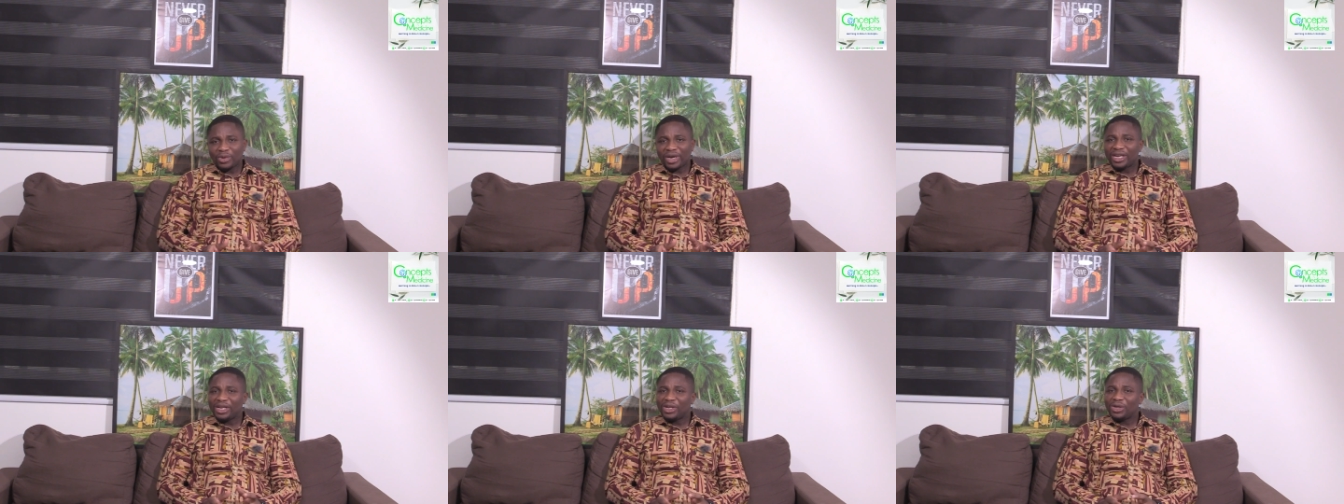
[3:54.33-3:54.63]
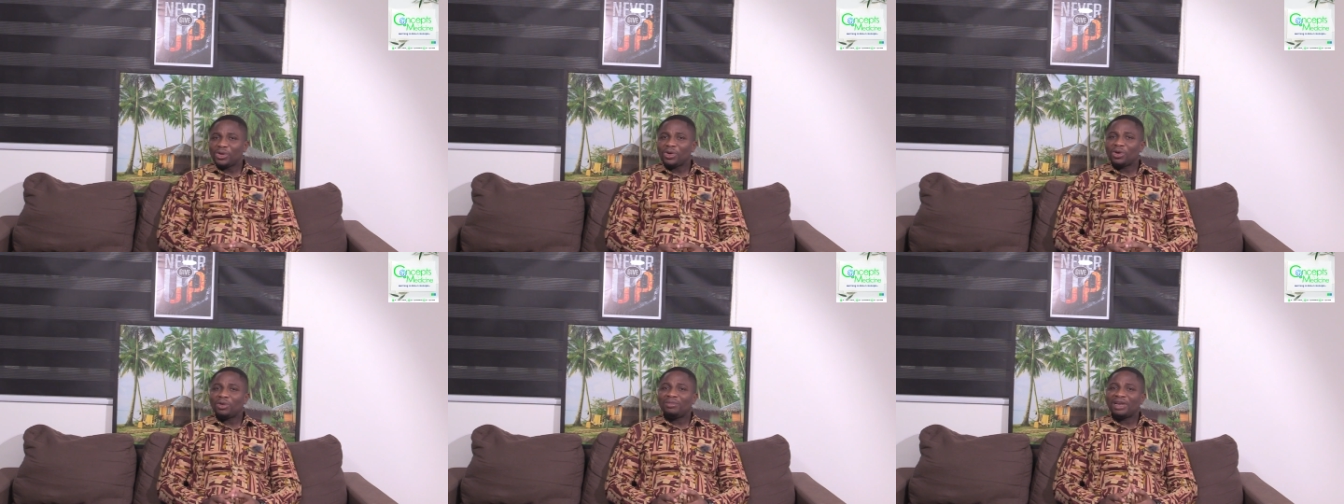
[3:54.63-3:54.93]
when
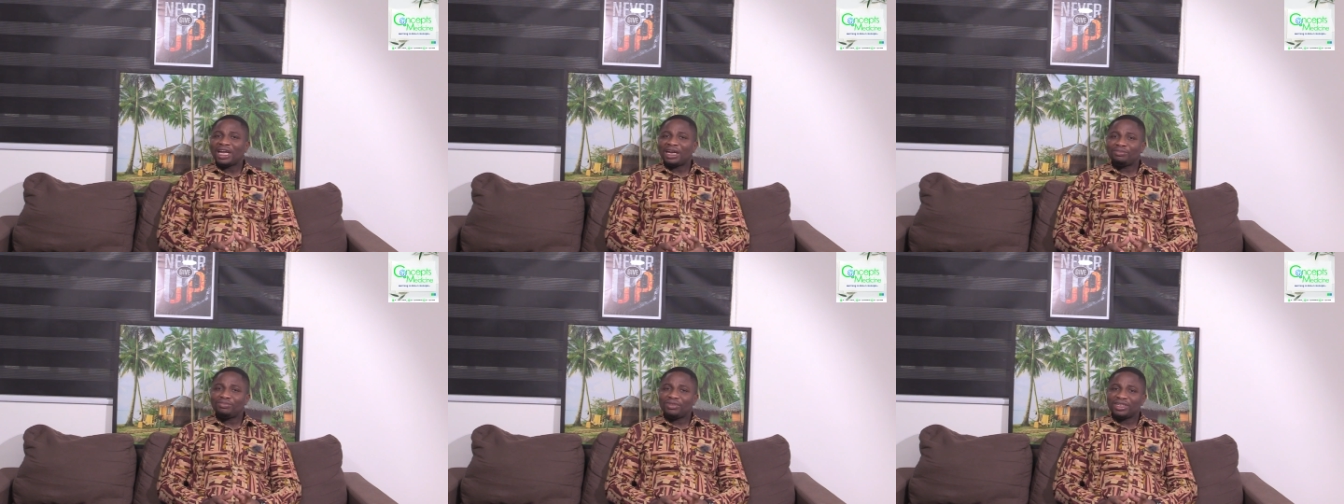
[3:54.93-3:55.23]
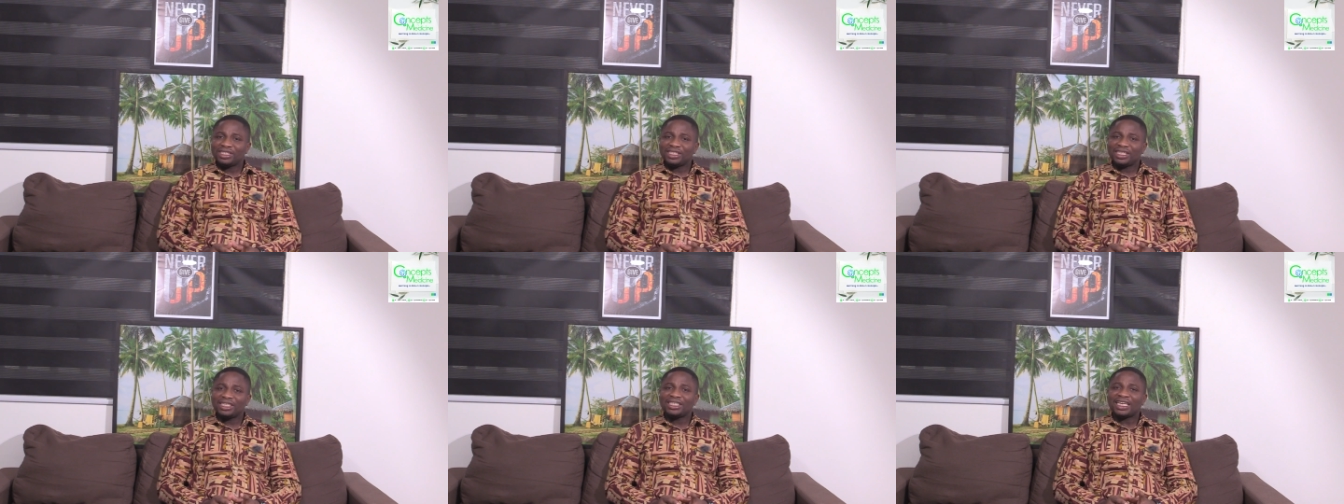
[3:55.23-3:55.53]
your blood
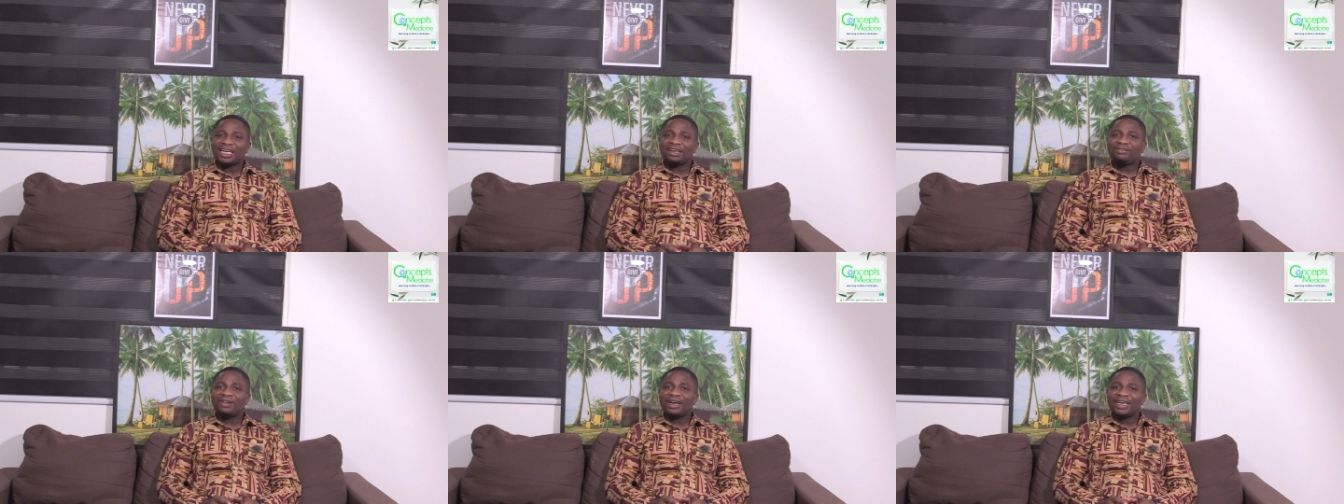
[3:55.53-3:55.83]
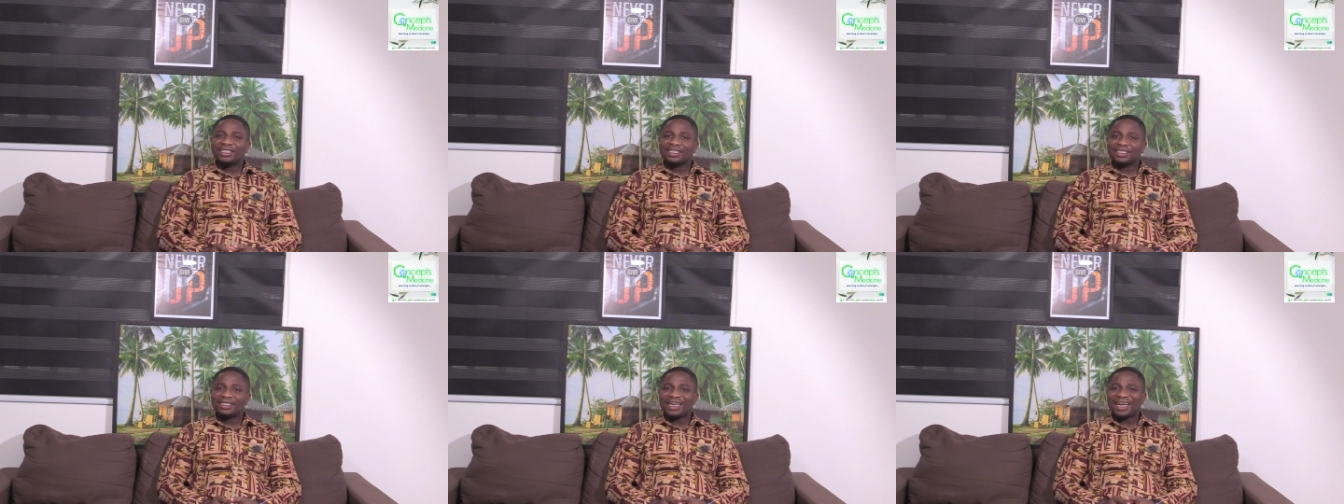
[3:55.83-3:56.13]
pressures are
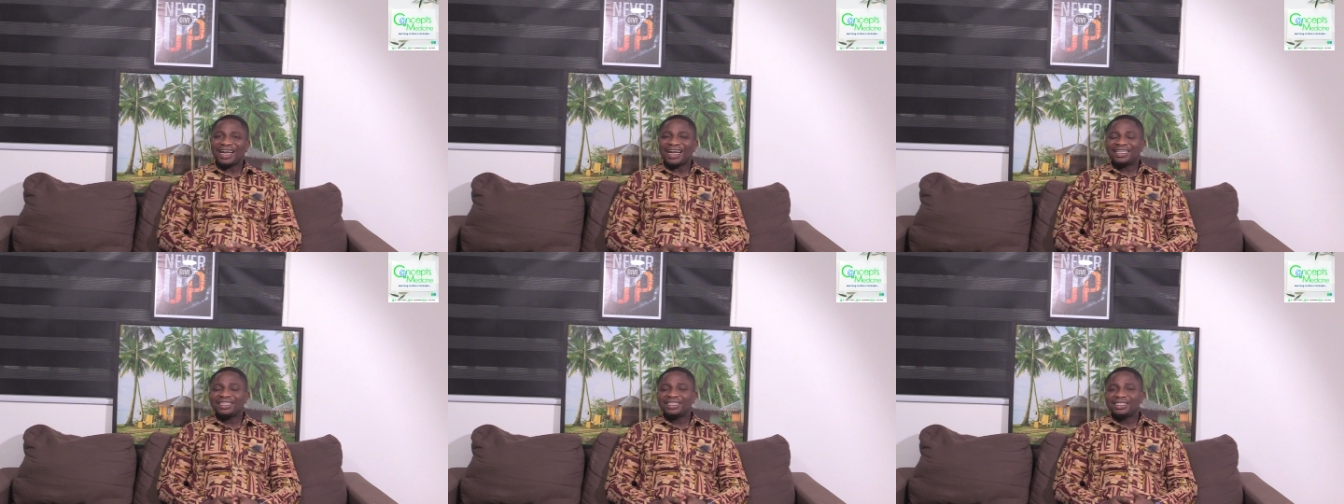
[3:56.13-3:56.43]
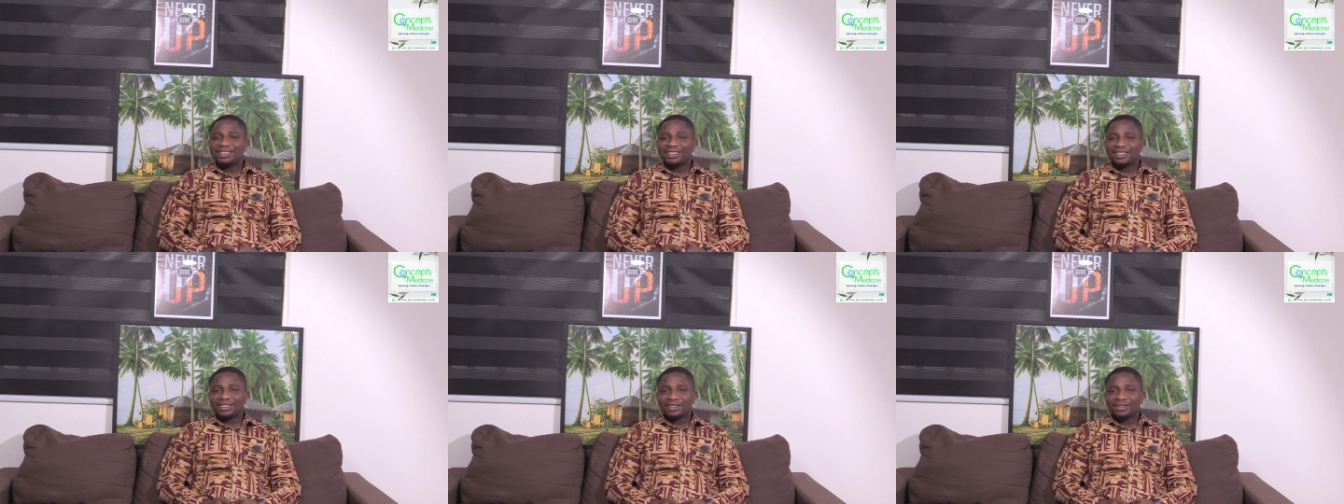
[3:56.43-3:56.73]
rising,
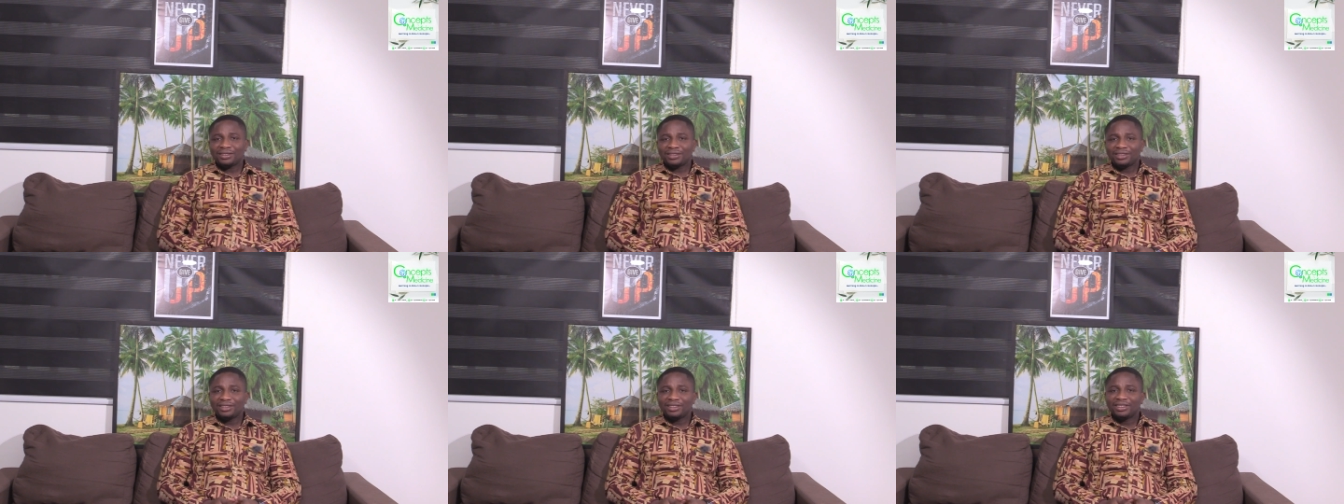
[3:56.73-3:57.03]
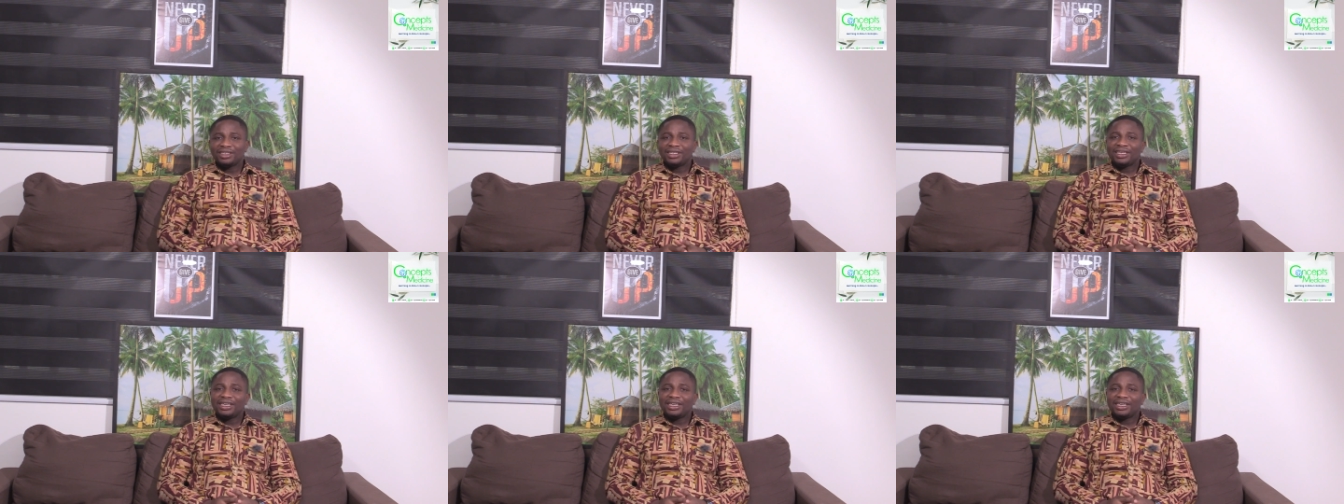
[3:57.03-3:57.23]
until